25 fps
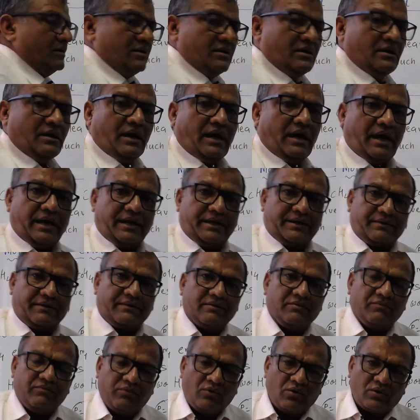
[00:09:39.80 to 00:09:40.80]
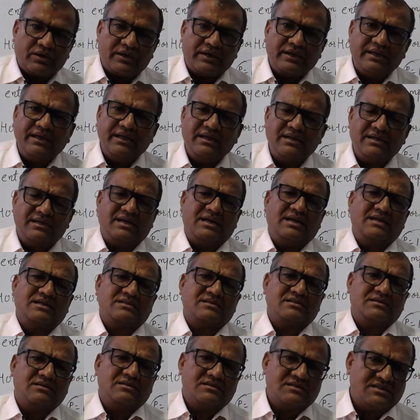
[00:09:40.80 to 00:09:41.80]
and for real
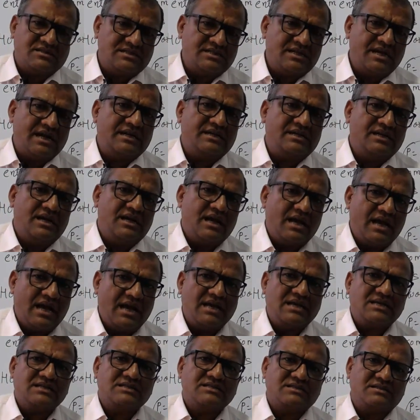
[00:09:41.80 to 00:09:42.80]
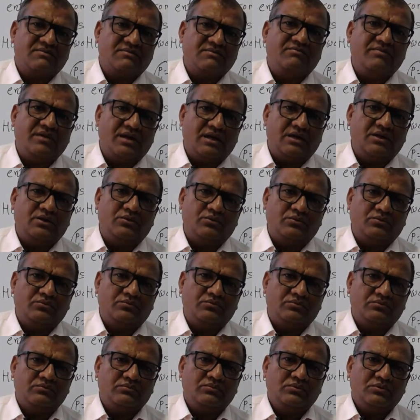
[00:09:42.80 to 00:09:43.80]
gas Z has some value.
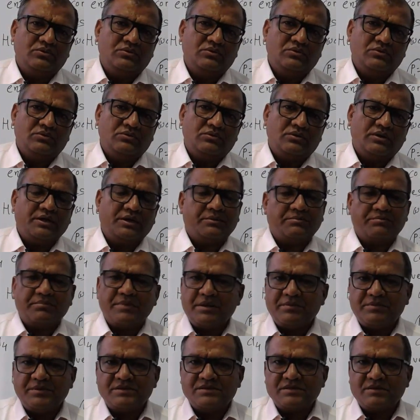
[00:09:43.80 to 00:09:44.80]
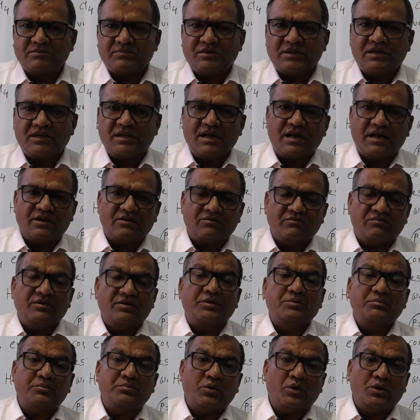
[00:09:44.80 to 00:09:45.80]
It may be something like
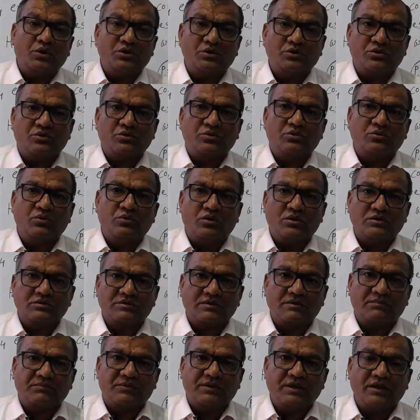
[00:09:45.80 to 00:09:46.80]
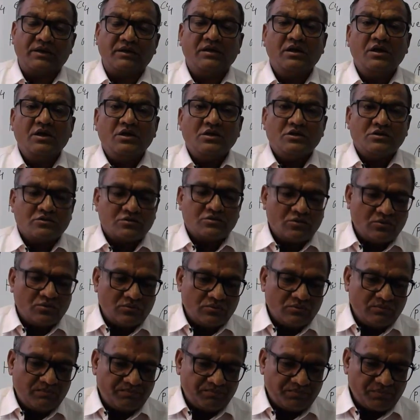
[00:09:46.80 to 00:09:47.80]
1.2 or something.
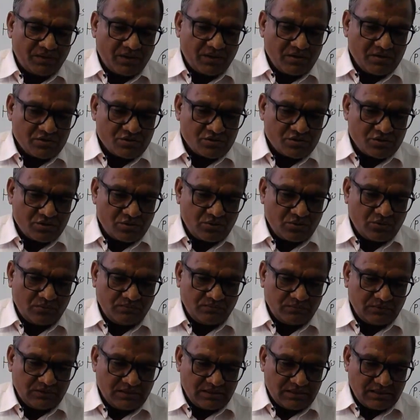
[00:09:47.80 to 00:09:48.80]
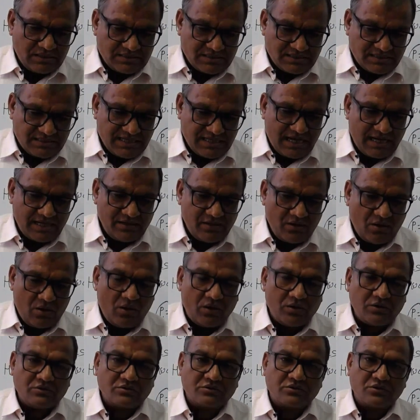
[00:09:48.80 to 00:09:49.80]
So Z
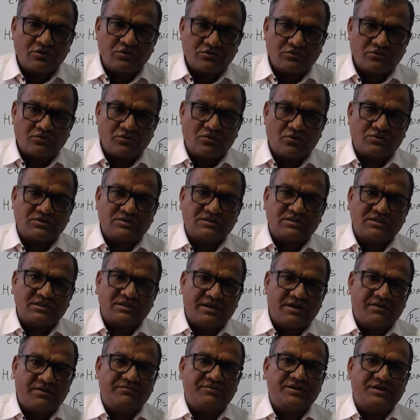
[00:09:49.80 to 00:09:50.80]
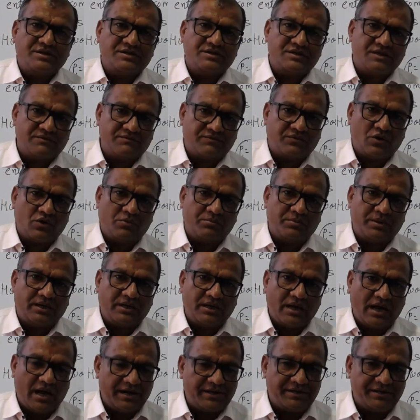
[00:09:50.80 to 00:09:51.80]
also shows the deviation from
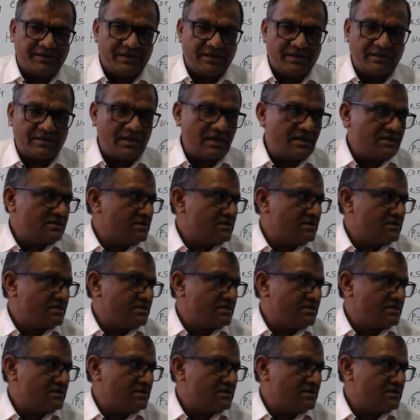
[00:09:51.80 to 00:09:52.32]
an ideal gas.